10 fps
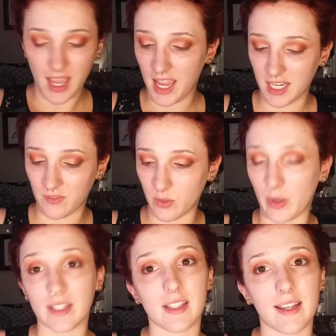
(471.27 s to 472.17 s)
And if you
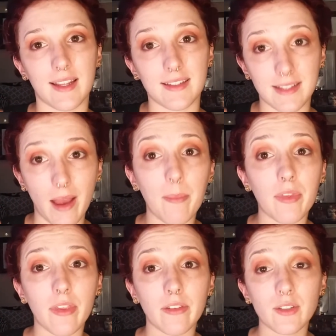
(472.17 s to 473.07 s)
want to see an
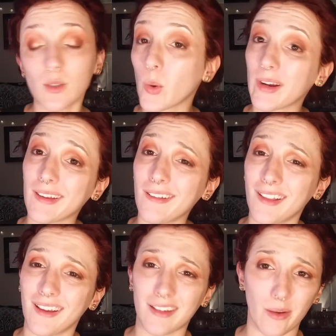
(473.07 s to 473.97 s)
in-depth tutorial
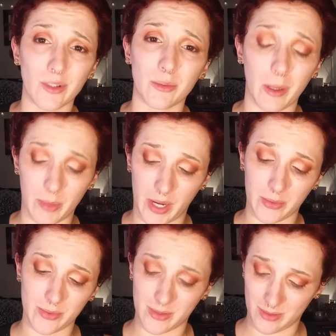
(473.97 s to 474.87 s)
on how I do my
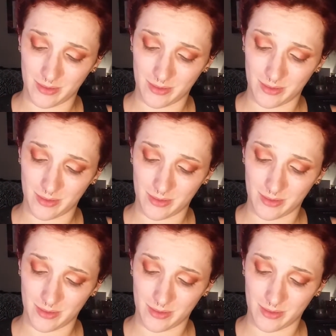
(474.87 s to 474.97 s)
brows,